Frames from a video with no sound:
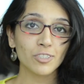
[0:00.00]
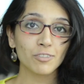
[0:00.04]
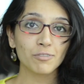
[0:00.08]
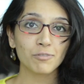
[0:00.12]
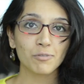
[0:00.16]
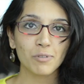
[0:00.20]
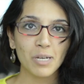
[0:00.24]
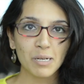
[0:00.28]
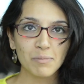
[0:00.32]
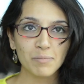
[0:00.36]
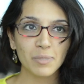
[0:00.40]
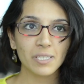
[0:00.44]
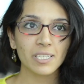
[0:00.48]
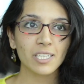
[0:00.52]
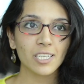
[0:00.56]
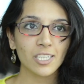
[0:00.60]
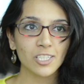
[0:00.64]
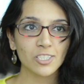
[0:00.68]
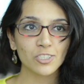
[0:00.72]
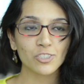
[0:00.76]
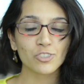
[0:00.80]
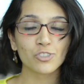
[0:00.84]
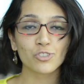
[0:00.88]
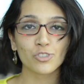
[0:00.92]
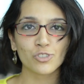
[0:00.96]
of
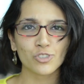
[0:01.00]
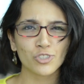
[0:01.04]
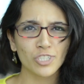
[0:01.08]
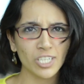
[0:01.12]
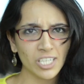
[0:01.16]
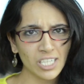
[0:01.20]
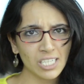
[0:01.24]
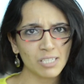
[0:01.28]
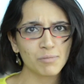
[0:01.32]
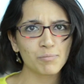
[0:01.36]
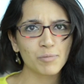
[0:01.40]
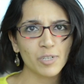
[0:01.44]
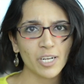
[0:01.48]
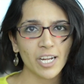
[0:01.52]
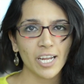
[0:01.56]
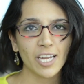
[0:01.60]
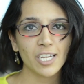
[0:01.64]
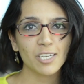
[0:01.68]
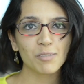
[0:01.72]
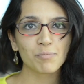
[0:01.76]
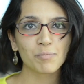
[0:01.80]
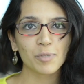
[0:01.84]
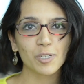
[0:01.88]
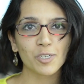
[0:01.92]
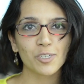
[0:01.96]
WebEngage is really
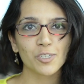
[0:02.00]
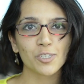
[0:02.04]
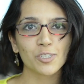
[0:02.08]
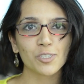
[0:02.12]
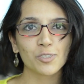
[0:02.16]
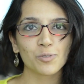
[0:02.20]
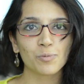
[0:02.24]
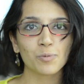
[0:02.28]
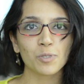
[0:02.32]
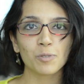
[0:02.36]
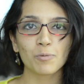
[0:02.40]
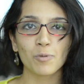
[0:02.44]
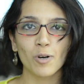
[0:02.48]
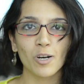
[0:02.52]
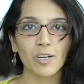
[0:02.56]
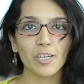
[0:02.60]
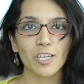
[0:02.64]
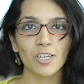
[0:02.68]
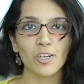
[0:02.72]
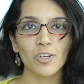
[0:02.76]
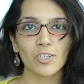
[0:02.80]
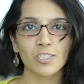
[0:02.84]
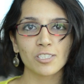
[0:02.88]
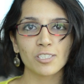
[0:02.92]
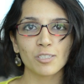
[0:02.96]
bright, because we're
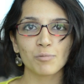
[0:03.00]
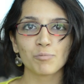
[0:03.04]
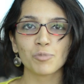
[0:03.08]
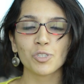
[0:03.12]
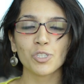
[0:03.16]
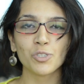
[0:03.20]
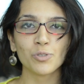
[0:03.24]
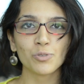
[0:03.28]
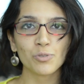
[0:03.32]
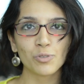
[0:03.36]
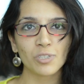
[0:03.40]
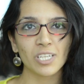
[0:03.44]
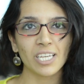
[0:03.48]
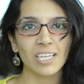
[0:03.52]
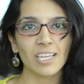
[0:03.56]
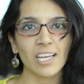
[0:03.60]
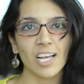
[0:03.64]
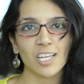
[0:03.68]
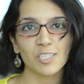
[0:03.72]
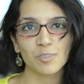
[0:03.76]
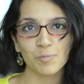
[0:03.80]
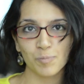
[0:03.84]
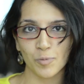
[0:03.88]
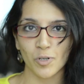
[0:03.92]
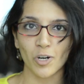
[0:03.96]
working on some new
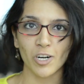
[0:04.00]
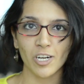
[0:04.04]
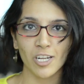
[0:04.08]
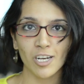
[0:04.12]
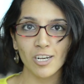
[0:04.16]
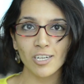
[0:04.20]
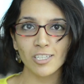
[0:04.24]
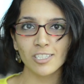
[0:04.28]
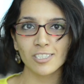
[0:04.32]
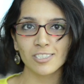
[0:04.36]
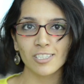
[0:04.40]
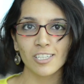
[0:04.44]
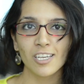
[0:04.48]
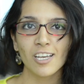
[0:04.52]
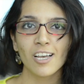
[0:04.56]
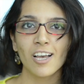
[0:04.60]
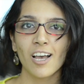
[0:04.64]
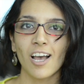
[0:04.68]
kick-ass products,